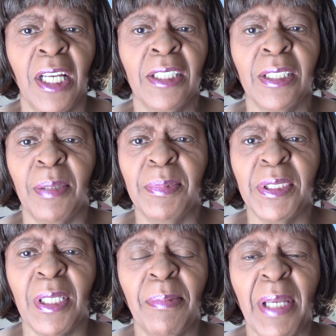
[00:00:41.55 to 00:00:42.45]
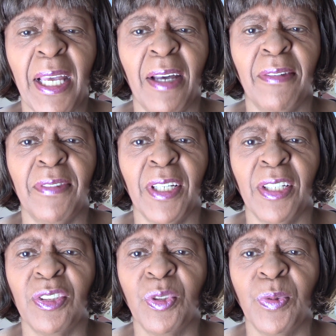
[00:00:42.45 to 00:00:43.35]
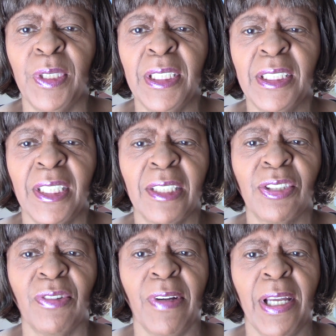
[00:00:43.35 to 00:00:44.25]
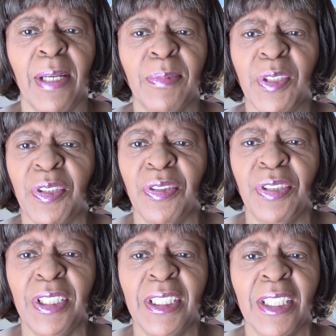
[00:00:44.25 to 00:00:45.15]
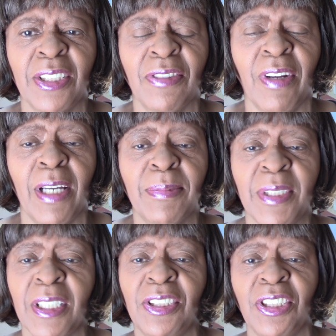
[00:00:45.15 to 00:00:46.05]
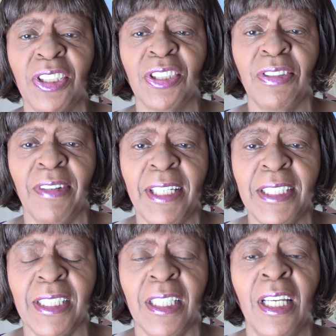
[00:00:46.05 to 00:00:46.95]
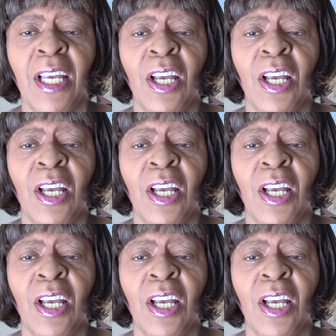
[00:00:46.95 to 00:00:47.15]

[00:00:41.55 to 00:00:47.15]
Some, some have uh, twenty-six grams, thirty-six grams. It's just crazy.